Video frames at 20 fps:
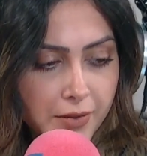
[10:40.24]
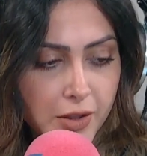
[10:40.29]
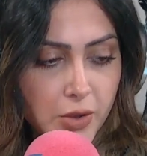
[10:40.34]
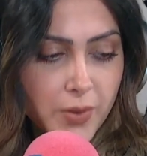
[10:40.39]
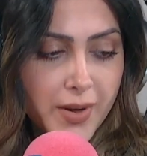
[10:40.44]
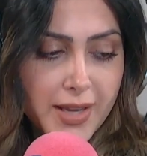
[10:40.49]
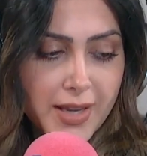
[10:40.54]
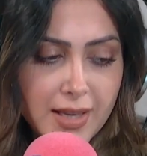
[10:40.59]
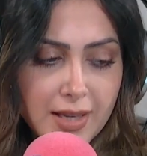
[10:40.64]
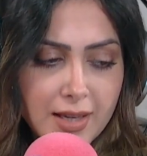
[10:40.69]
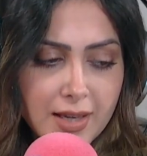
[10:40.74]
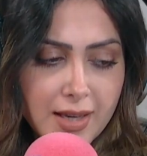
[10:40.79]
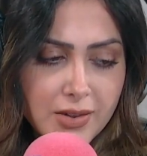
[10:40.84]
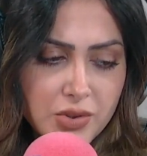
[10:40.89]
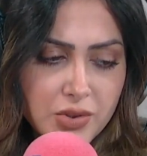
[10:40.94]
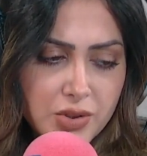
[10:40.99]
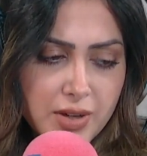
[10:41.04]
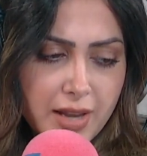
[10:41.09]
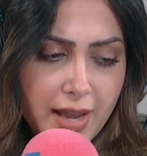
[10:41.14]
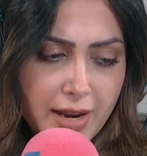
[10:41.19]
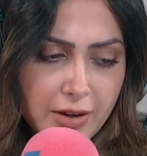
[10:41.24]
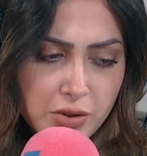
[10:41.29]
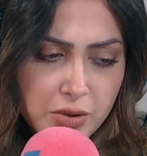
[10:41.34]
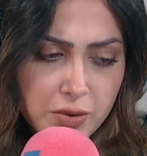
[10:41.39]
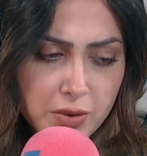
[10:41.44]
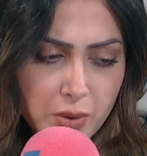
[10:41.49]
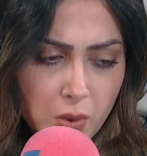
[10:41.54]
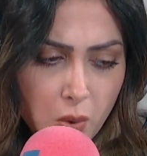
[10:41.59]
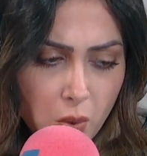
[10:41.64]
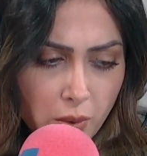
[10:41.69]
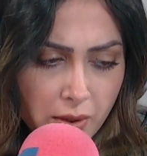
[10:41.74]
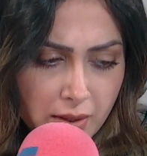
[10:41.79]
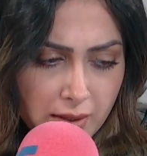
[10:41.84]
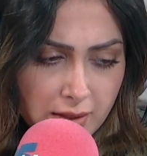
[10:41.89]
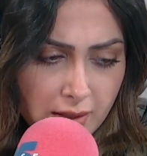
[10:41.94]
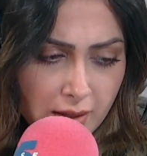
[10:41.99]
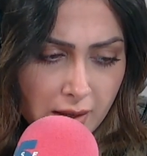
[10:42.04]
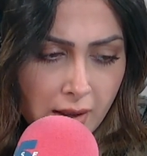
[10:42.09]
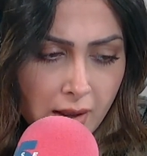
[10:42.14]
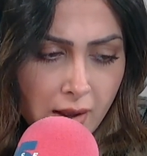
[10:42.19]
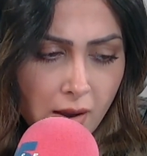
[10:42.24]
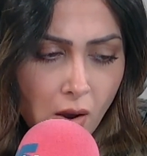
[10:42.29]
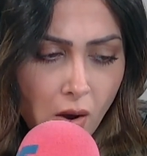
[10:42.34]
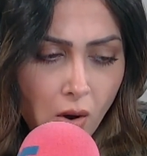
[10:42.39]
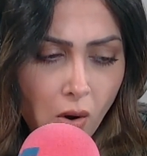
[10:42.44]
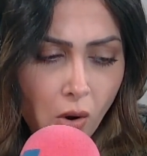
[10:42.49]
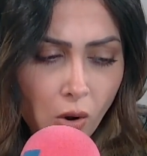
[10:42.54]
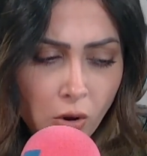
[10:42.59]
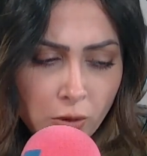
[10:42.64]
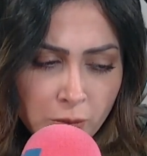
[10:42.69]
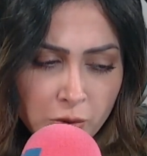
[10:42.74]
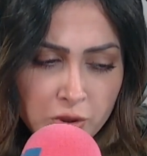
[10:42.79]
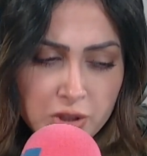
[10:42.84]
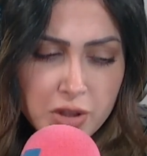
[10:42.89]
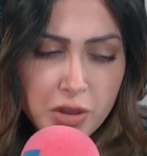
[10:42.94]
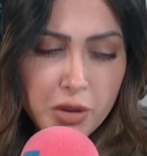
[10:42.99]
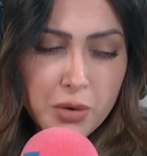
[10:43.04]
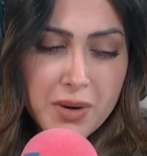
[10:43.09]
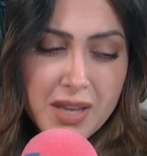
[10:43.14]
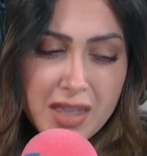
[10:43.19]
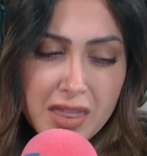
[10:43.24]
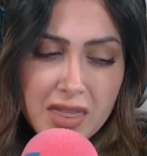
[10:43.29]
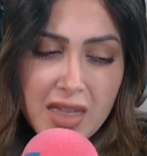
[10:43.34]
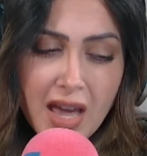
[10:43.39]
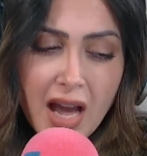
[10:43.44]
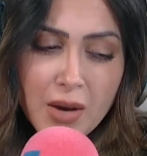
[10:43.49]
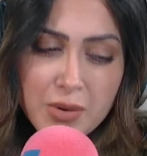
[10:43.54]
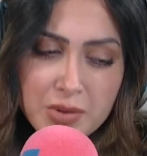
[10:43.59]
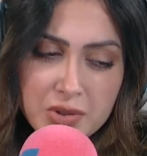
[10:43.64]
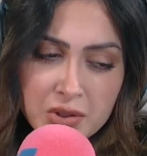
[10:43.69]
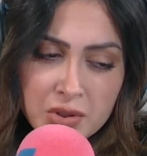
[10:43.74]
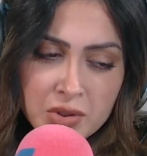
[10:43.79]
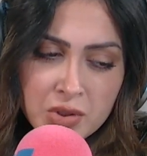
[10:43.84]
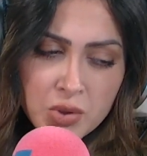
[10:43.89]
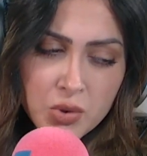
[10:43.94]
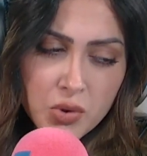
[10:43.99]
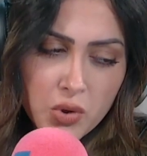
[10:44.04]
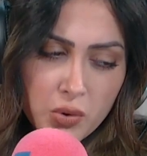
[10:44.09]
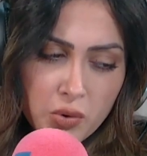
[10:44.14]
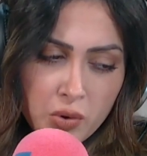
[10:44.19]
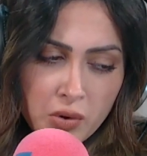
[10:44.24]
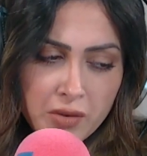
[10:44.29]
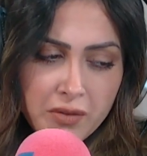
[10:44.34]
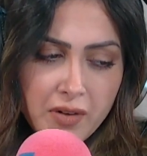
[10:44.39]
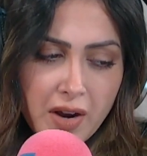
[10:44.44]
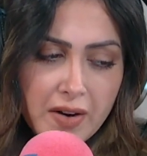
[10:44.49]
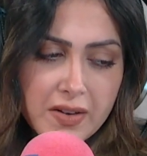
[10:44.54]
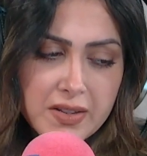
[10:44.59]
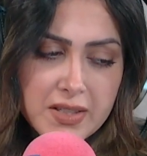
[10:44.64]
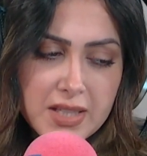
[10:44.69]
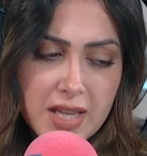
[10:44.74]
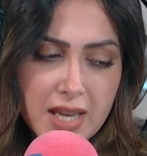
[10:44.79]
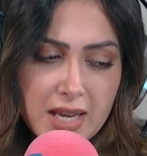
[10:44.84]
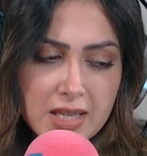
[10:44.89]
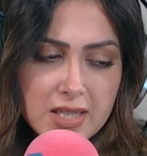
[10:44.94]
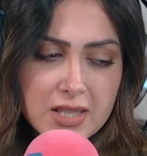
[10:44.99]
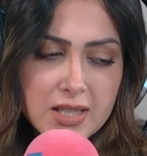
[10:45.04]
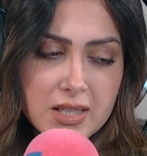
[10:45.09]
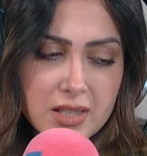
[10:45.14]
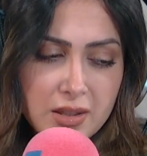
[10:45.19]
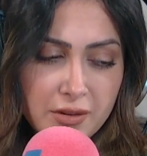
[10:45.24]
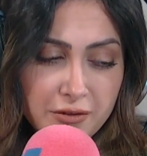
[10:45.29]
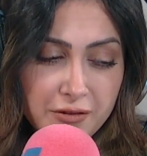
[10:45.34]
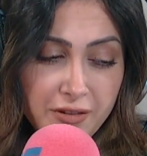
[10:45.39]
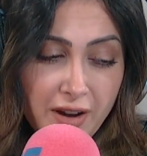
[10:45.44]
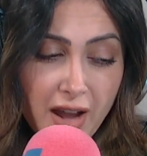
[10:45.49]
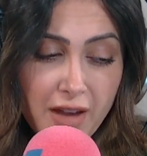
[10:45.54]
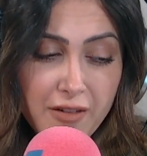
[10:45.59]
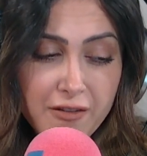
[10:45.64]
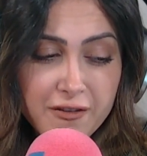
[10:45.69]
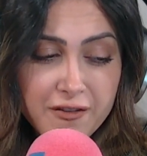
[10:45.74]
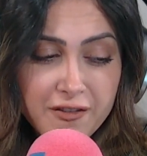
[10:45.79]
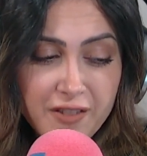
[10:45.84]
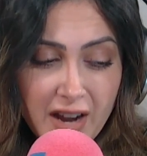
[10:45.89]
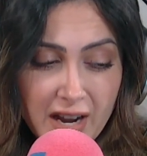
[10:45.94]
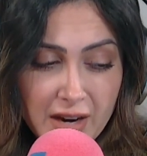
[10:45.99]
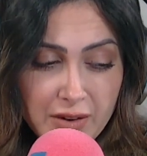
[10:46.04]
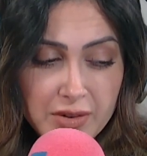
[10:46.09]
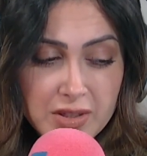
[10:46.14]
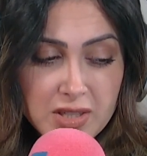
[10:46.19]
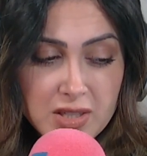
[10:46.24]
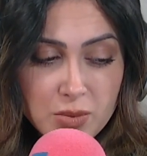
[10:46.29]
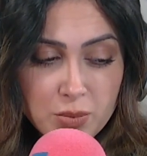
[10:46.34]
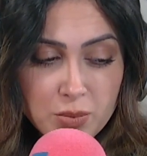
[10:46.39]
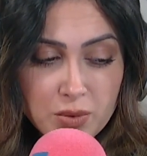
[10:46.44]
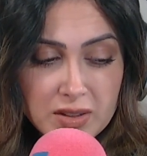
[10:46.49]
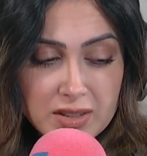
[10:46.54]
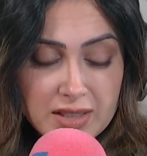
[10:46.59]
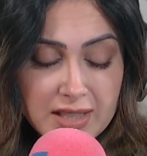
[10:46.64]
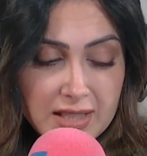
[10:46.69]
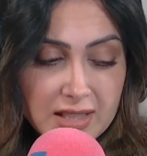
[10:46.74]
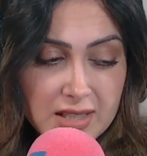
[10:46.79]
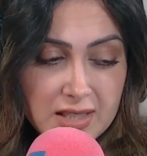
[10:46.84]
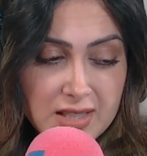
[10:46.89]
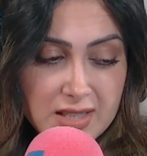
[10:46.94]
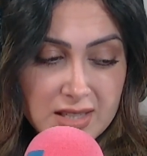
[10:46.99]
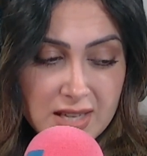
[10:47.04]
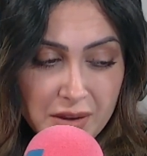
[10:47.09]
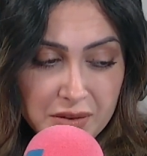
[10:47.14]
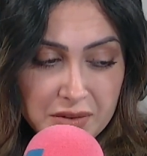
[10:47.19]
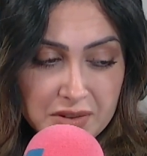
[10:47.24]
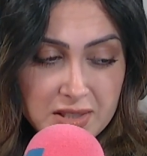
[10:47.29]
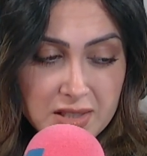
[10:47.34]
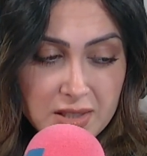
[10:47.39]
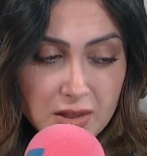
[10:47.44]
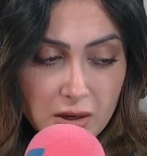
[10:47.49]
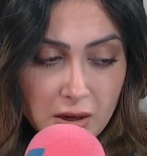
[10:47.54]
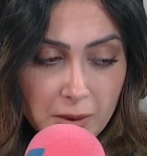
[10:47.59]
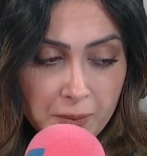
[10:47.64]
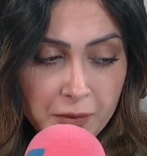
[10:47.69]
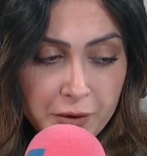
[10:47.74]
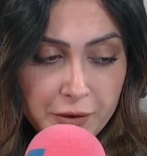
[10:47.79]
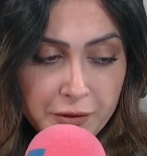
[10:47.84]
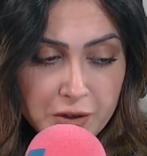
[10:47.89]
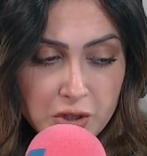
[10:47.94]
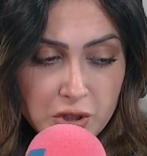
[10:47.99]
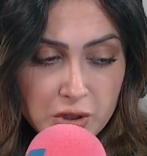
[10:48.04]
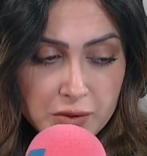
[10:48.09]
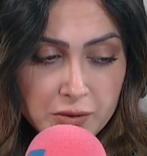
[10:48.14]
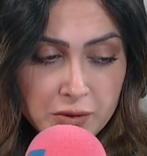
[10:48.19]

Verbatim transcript: the UAE yesterday actually recorded almost 3,000 new coronavirus cases and five virus related deaths. Uh, officials